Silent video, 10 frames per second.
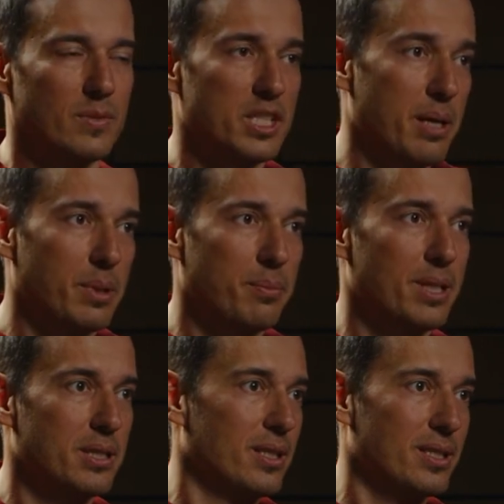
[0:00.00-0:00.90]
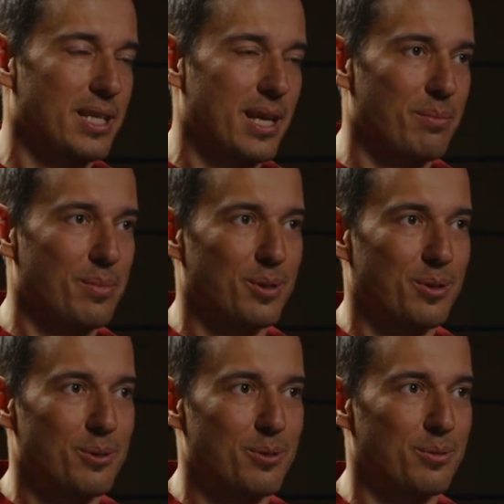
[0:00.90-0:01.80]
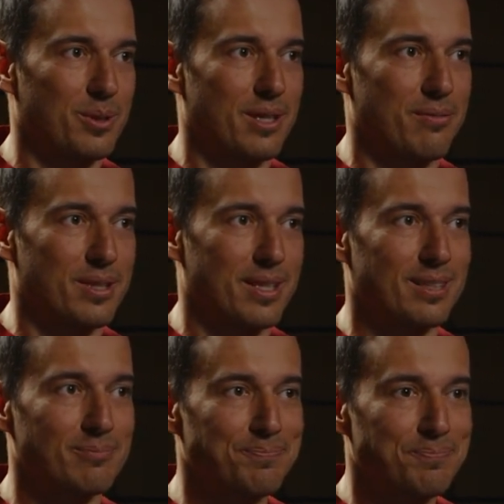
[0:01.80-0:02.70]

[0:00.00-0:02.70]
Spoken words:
Same in business, same, you know, in everything.